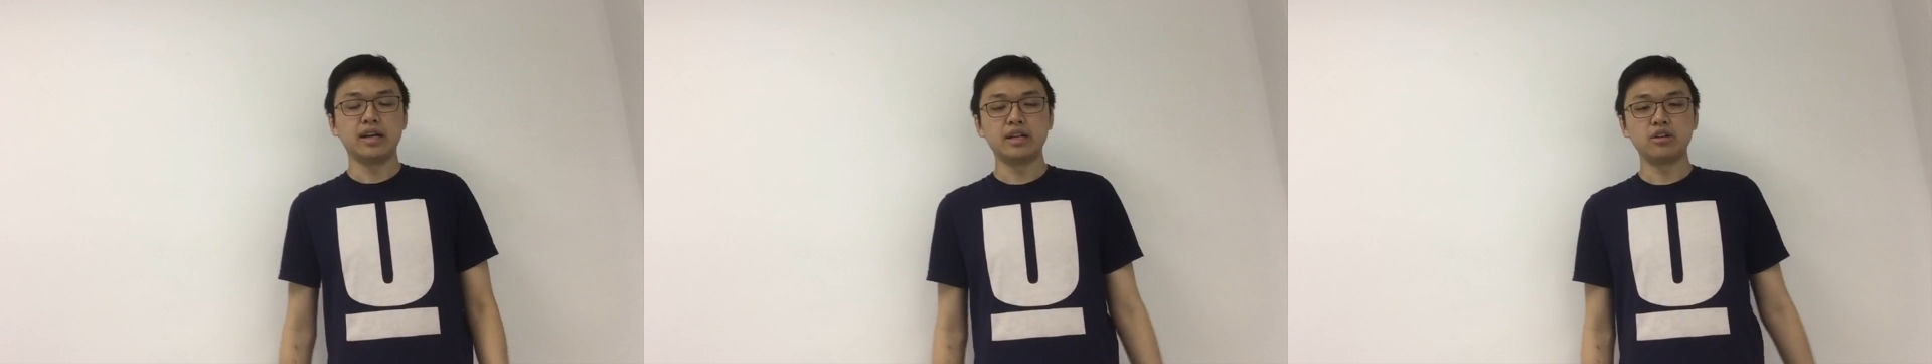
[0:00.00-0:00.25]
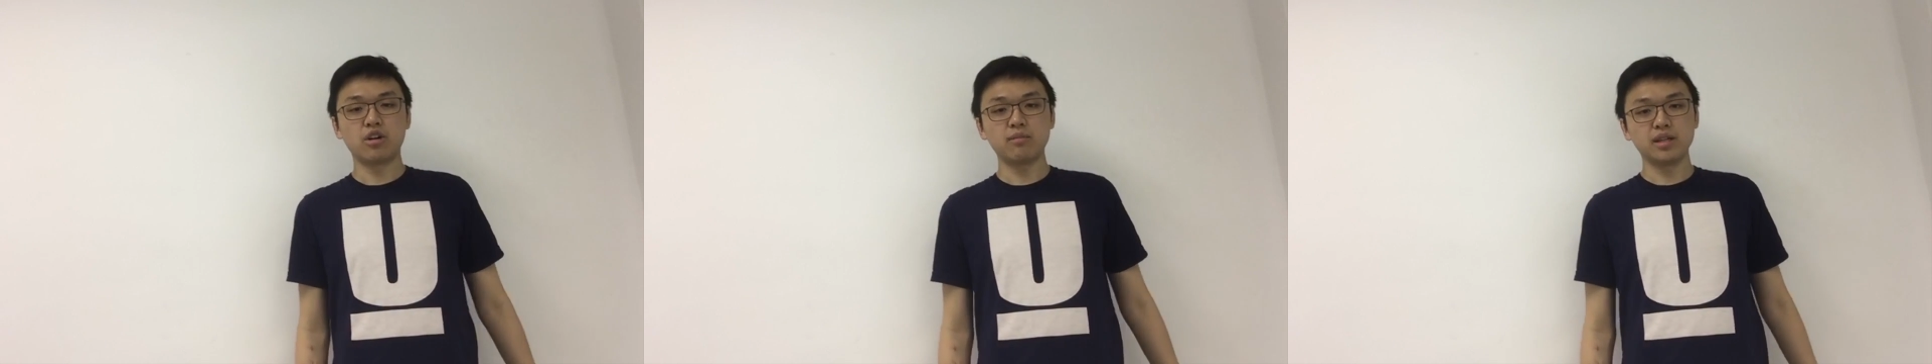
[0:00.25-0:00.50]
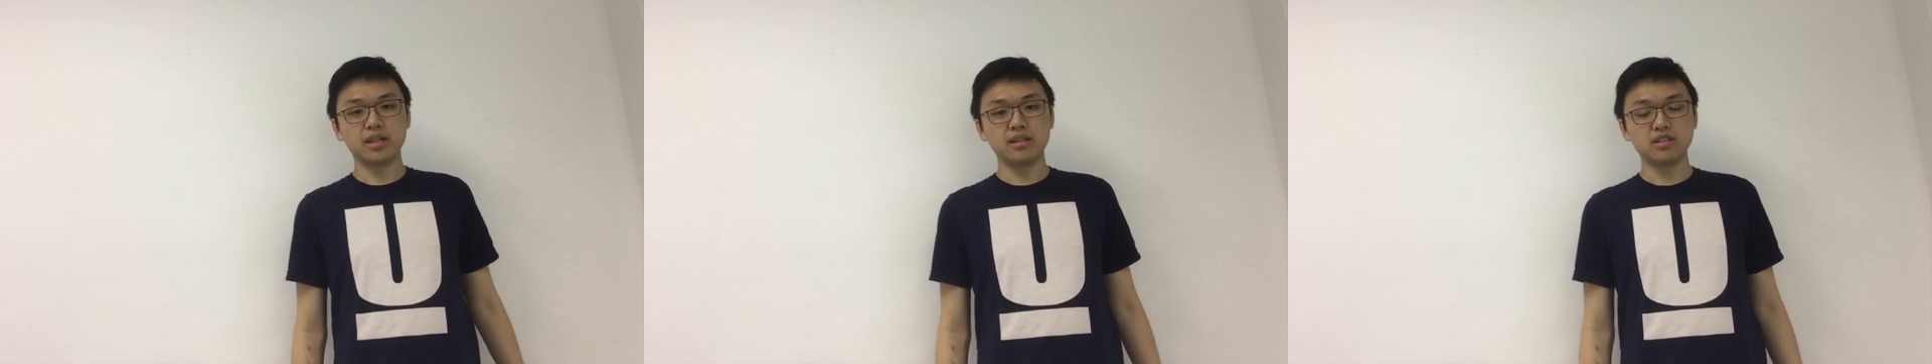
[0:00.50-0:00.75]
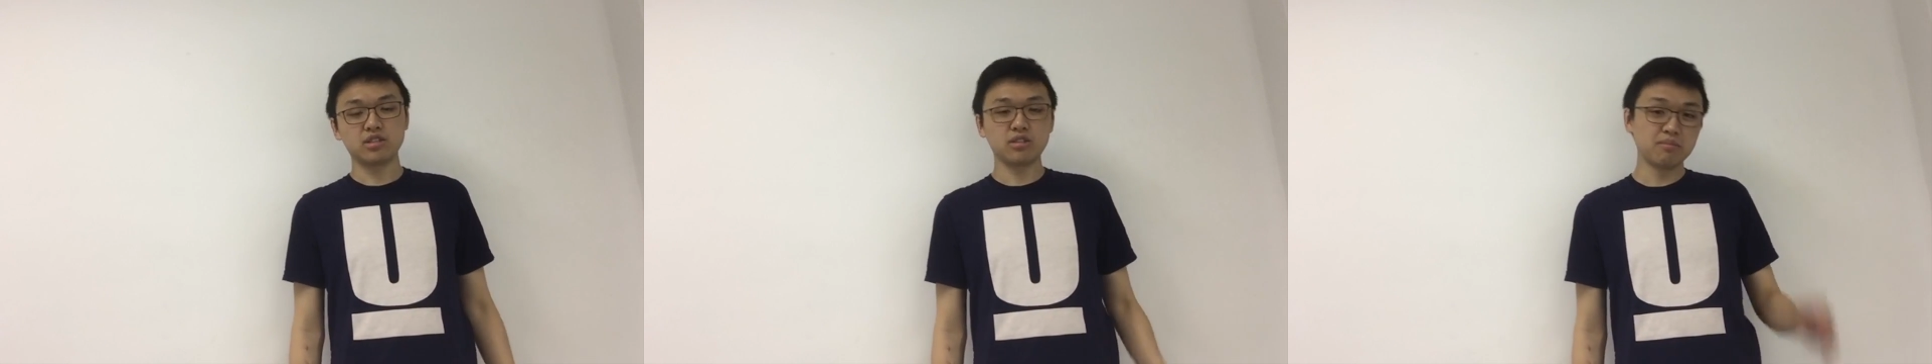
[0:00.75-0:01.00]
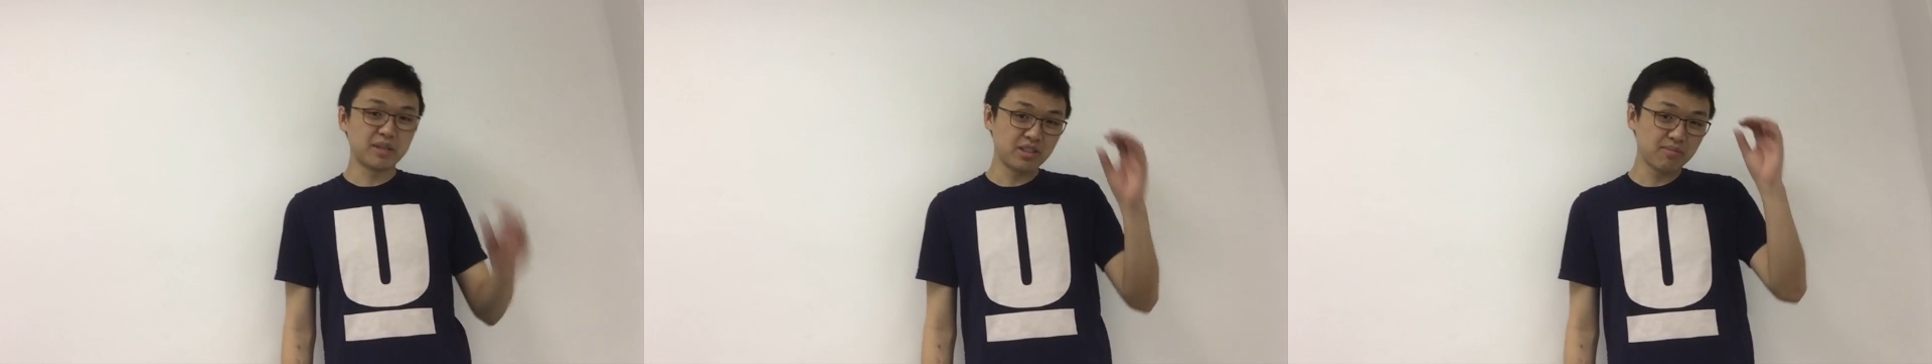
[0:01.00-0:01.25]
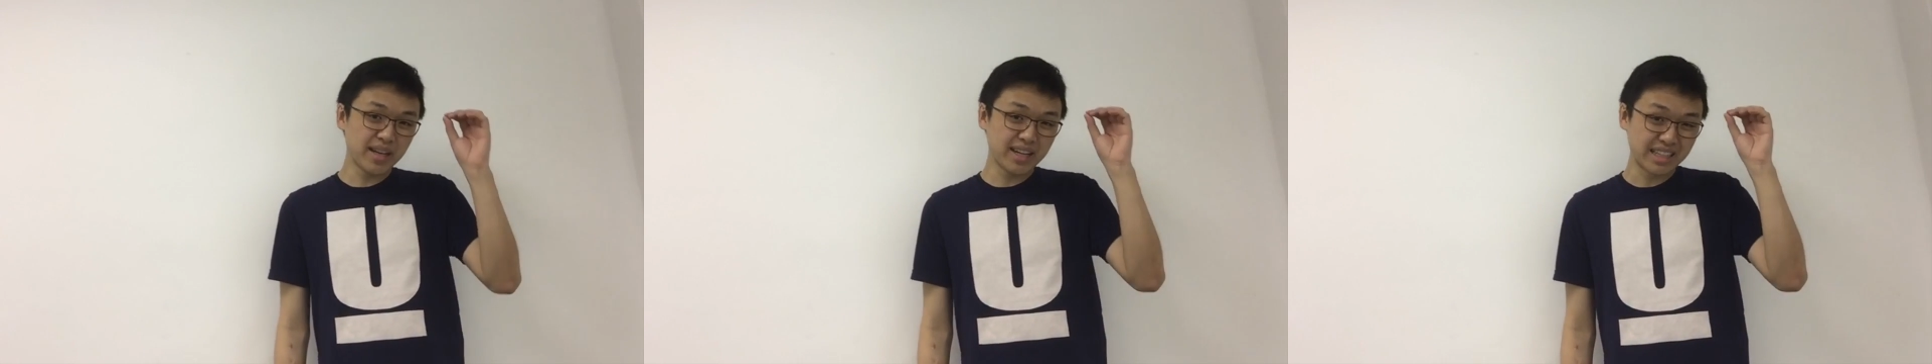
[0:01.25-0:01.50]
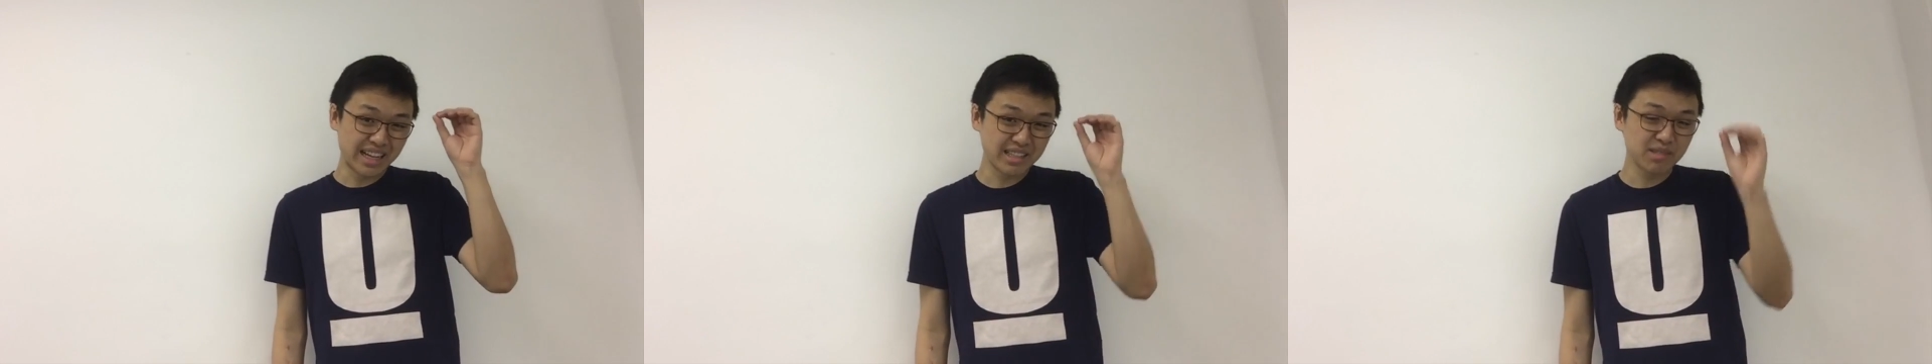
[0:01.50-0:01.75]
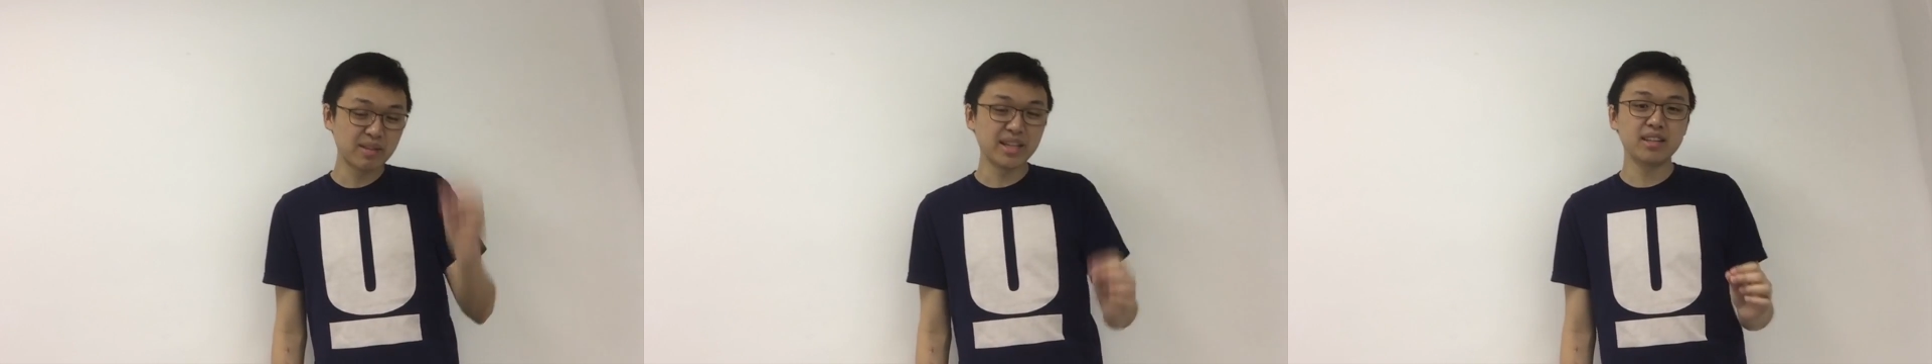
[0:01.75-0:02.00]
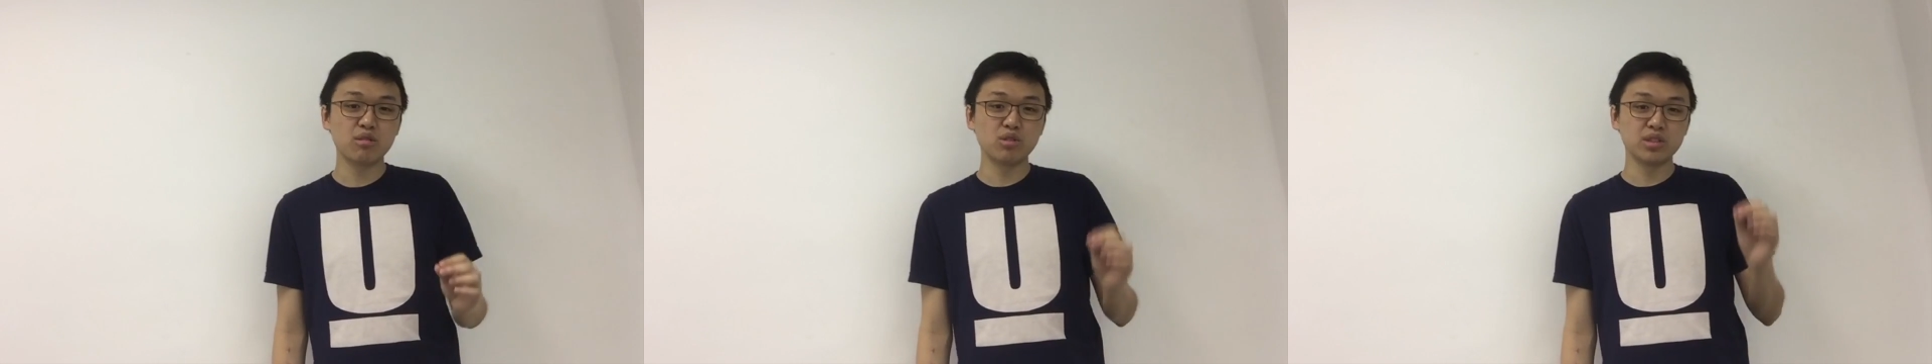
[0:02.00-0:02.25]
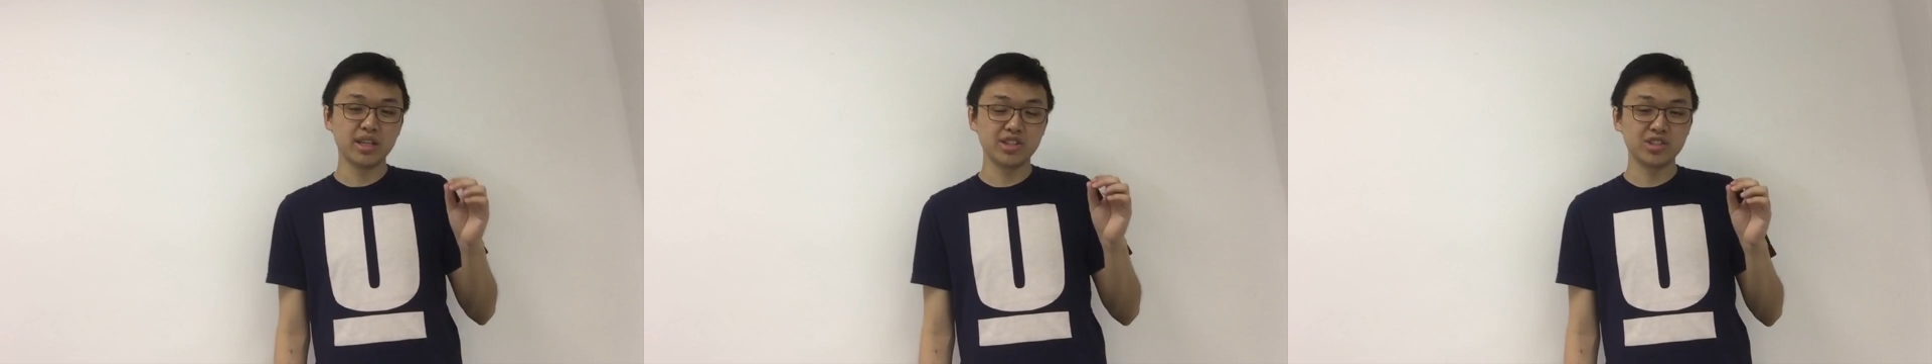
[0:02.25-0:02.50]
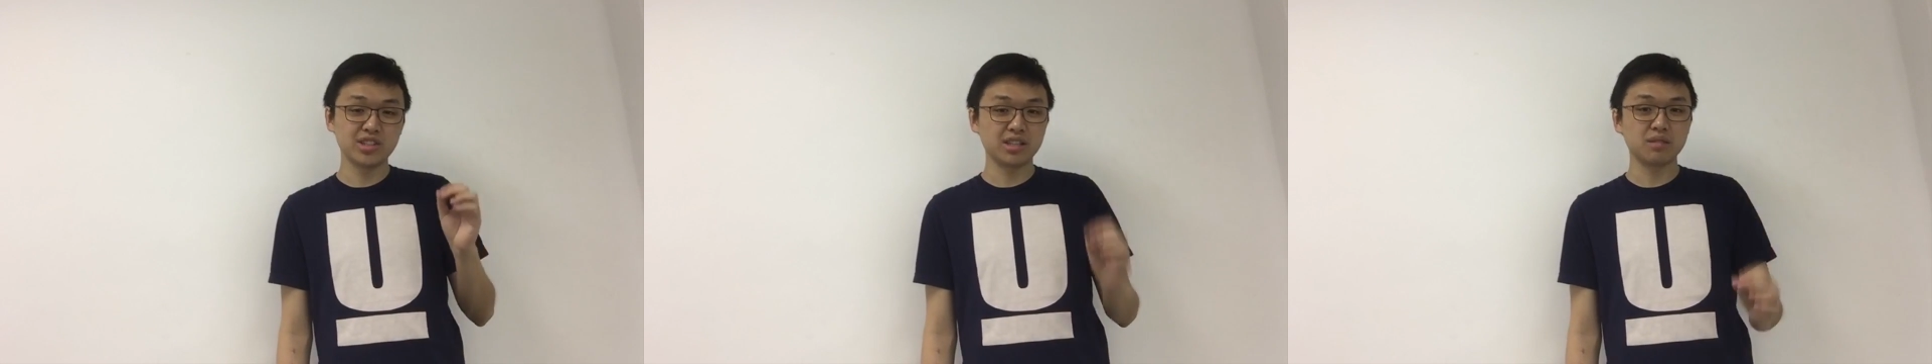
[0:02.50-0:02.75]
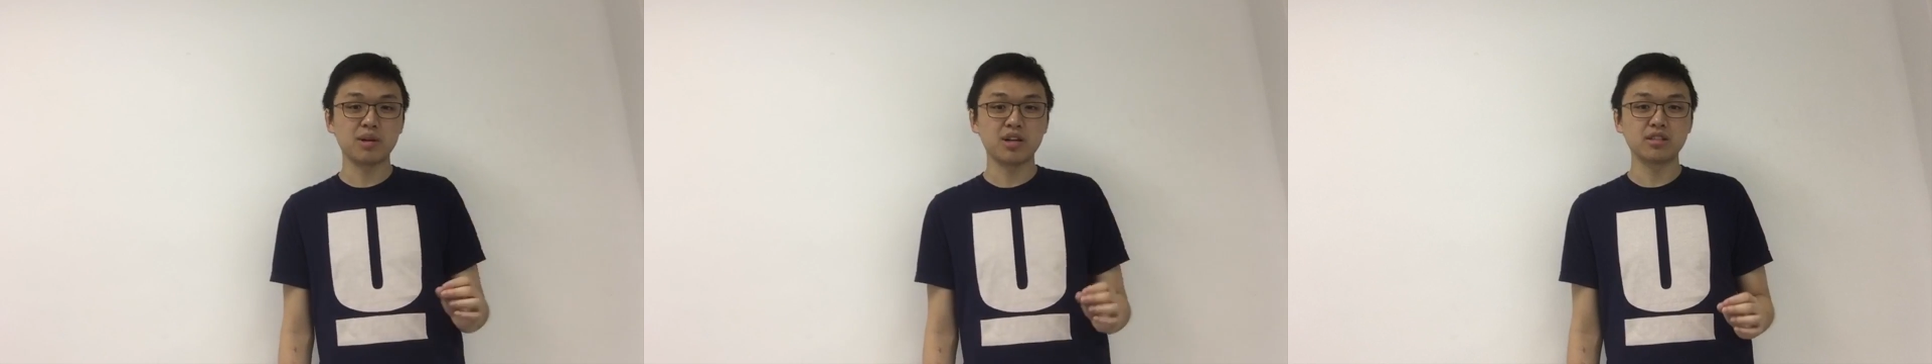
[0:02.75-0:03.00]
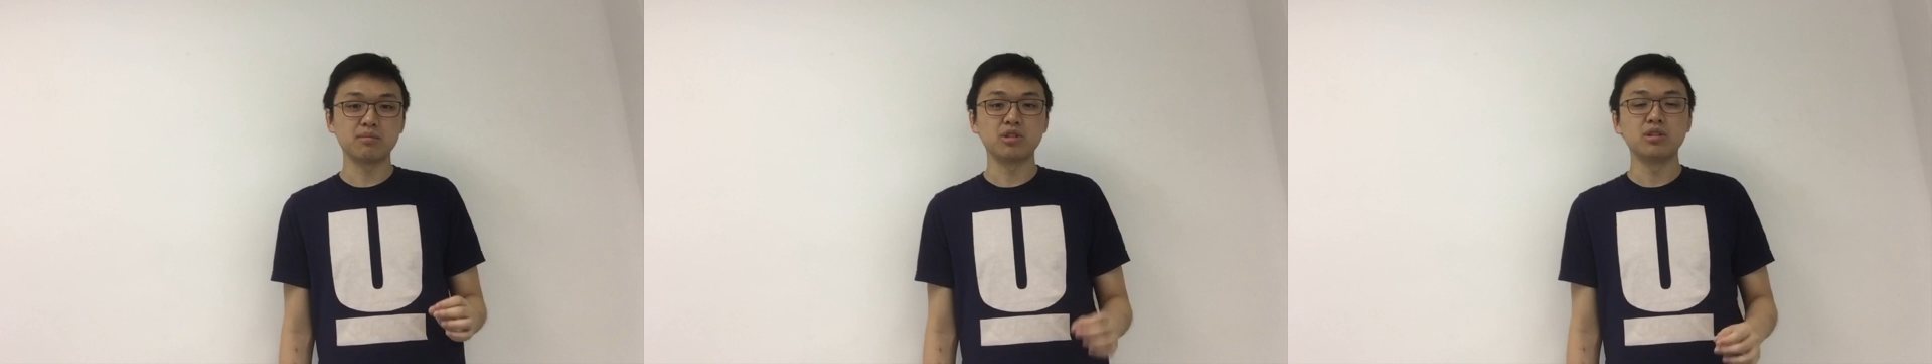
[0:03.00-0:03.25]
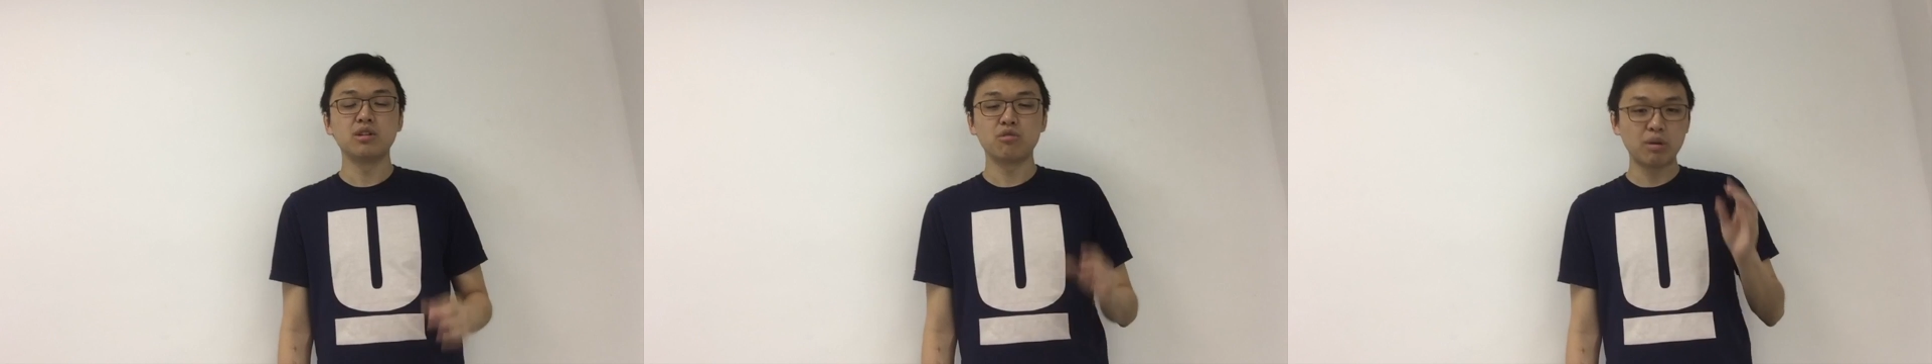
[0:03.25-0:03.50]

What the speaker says: And normally, so must make as many quotations as possible.